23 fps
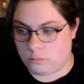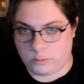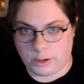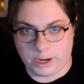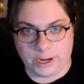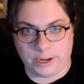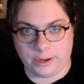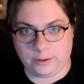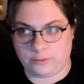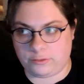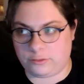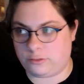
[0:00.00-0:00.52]

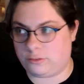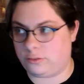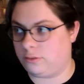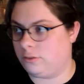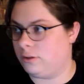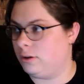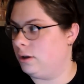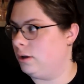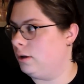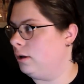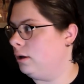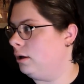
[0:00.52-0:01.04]

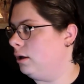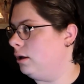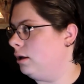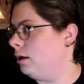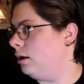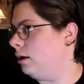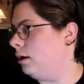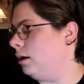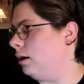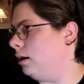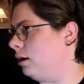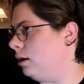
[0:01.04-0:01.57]
race,
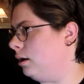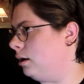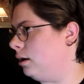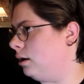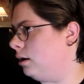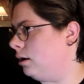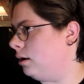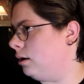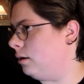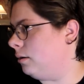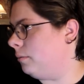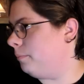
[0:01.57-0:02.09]

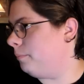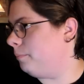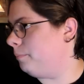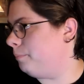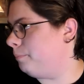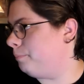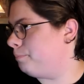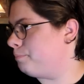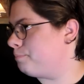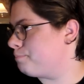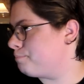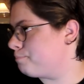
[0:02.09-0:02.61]

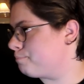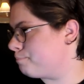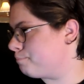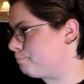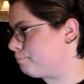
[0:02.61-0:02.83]
um,